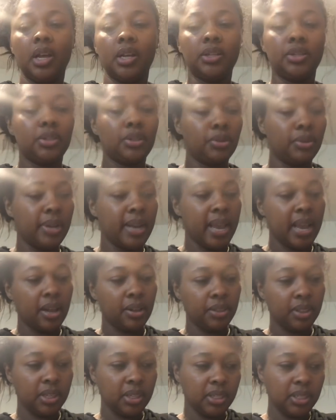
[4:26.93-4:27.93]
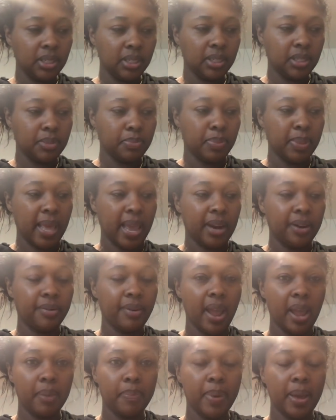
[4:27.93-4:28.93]
So now this is the
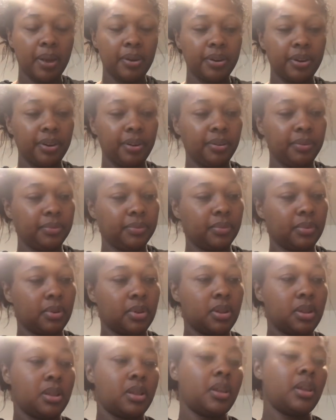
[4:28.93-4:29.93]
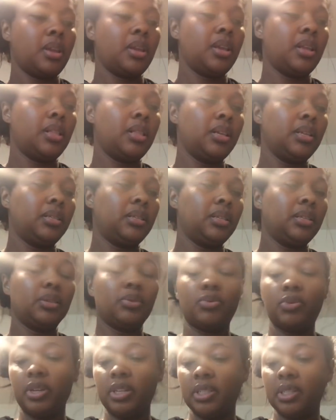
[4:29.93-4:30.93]
Bladderwrack powder, and this is
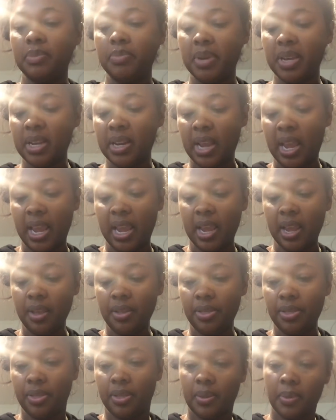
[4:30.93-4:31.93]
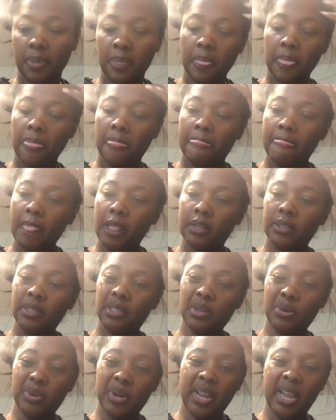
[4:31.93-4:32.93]
going to be 1/8.
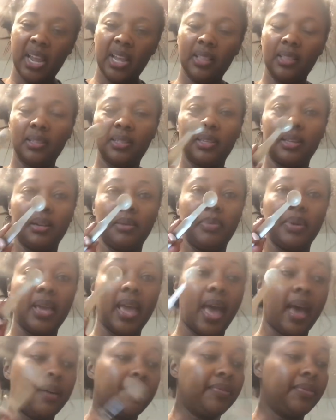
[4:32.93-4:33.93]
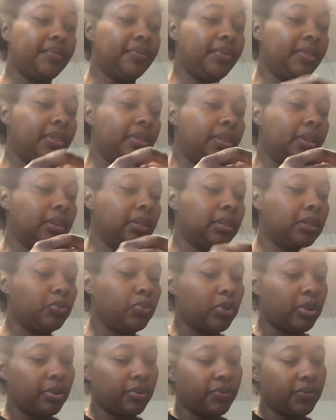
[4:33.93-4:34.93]
So 1/8 is going to be half of this
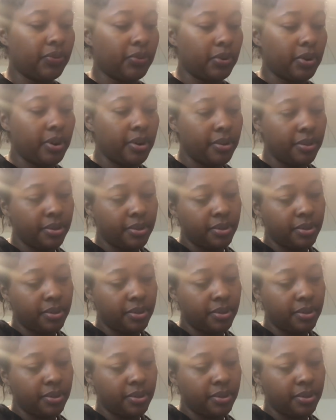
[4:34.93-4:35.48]
1/4.